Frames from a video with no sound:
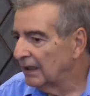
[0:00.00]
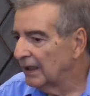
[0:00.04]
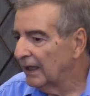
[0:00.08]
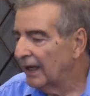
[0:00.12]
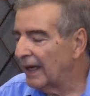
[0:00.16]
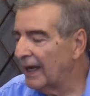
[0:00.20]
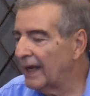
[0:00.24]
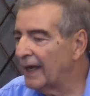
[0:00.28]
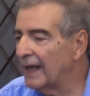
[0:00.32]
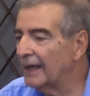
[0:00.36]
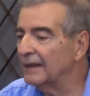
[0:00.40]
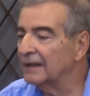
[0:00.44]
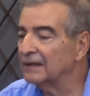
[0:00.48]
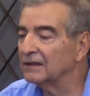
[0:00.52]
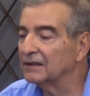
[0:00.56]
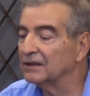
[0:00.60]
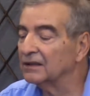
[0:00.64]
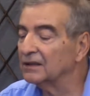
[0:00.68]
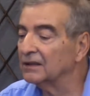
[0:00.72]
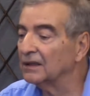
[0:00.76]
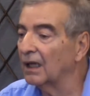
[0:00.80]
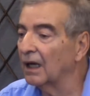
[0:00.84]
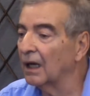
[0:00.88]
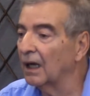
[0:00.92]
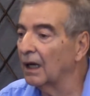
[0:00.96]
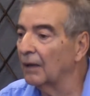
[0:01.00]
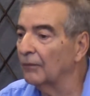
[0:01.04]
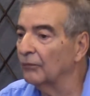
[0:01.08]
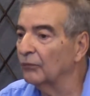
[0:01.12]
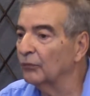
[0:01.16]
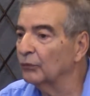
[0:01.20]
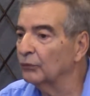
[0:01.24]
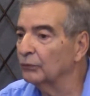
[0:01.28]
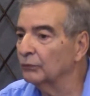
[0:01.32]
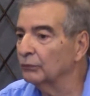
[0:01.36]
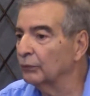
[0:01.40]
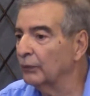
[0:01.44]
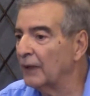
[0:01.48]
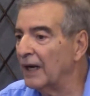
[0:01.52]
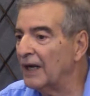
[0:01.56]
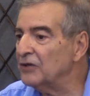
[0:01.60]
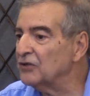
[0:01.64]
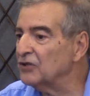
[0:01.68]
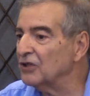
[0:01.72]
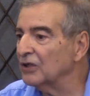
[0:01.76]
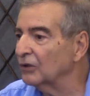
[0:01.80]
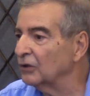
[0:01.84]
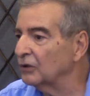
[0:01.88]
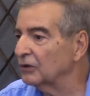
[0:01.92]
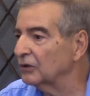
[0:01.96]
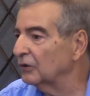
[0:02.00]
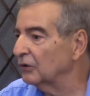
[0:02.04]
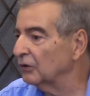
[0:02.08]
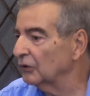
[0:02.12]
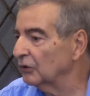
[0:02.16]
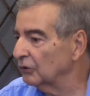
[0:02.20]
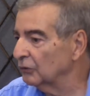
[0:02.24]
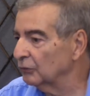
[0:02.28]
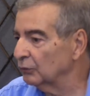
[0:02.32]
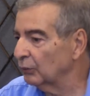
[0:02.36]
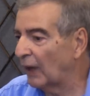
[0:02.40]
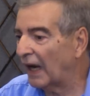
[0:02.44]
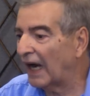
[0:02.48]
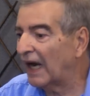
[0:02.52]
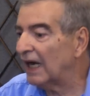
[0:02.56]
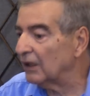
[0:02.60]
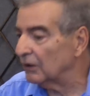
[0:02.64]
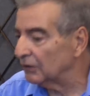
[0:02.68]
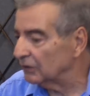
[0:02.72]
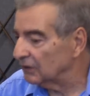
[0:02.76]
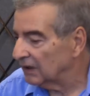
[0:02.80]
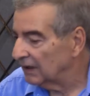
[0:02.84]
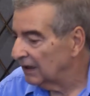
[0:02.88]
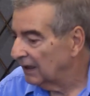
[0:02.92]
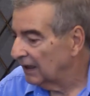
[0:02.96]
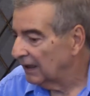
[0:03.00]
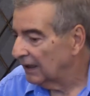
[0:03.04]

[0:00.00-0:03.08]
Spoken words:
And it's raging wild.